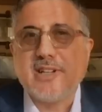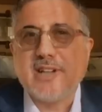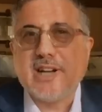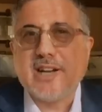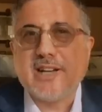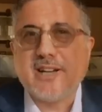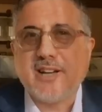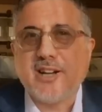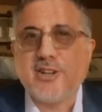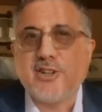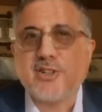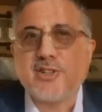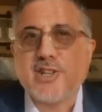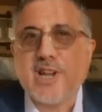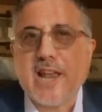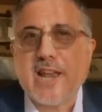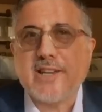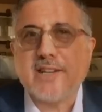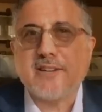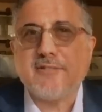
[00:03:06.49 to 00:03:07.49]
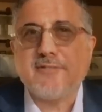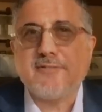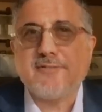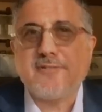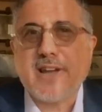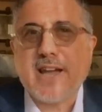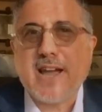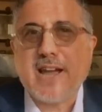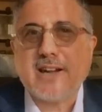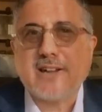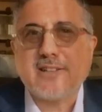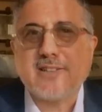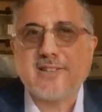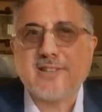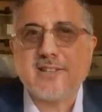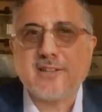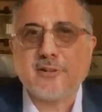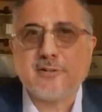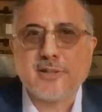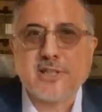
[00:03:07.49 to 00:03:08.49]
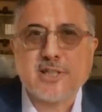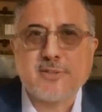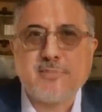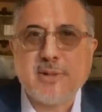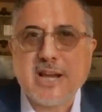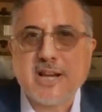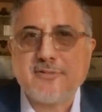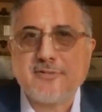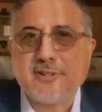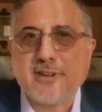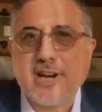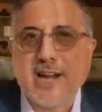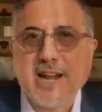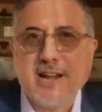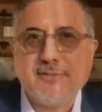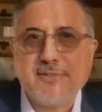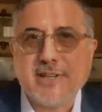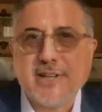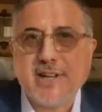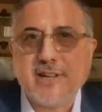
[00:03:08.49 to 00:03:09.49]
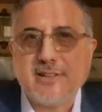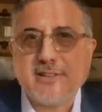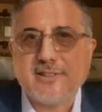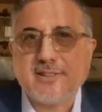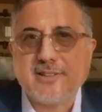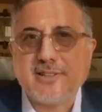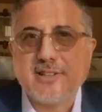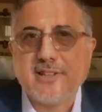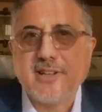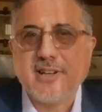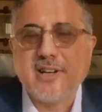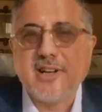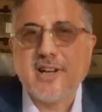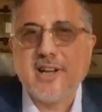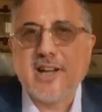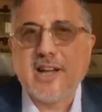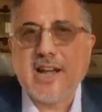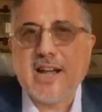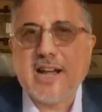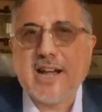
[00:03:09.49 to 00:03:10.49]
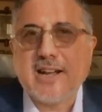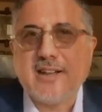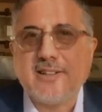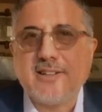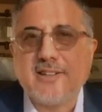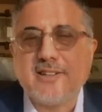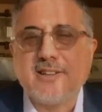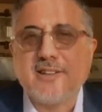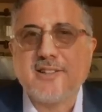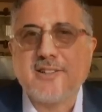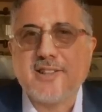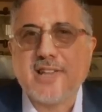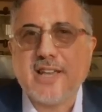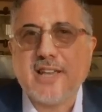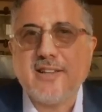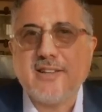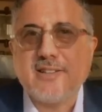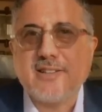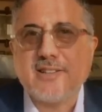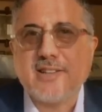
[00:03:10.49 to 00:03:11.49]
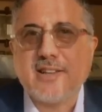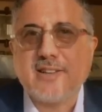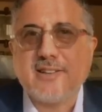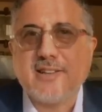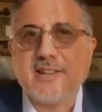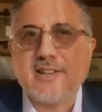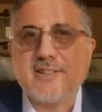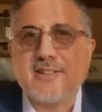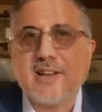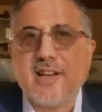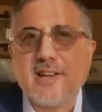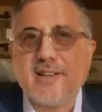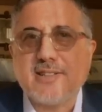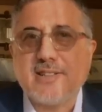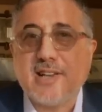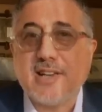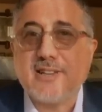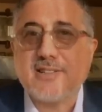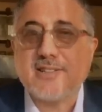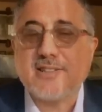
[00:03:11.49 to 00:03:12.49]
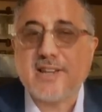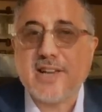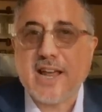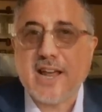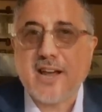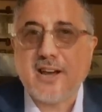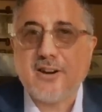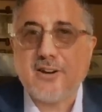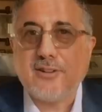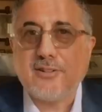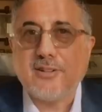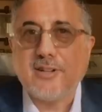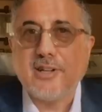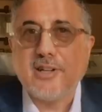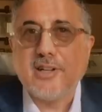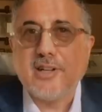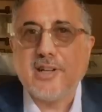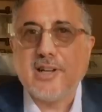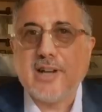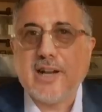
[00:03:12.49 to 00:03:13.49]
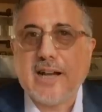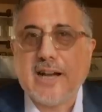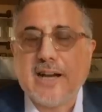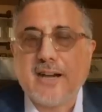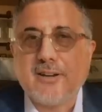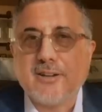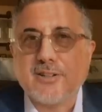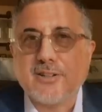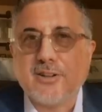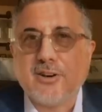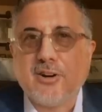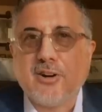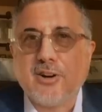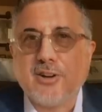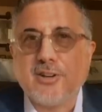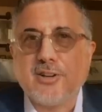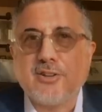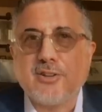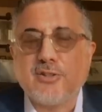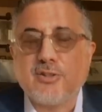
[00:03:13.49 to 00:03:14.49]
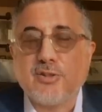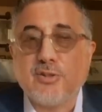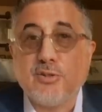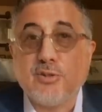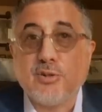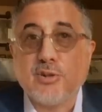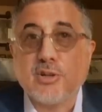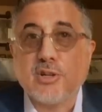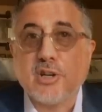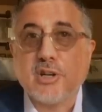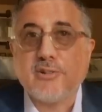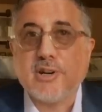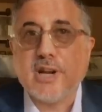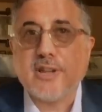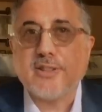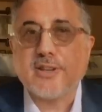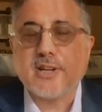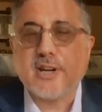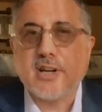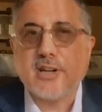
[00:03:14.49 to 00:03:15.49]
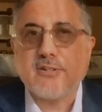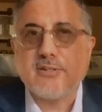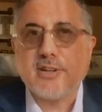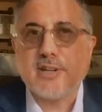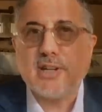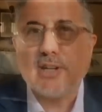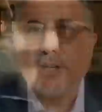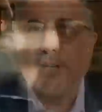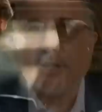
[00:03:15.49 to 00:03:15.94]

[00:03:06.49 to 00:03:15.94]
an understanding of facts, a respect for evidence, and the things that this guy says now, out on tour around the country,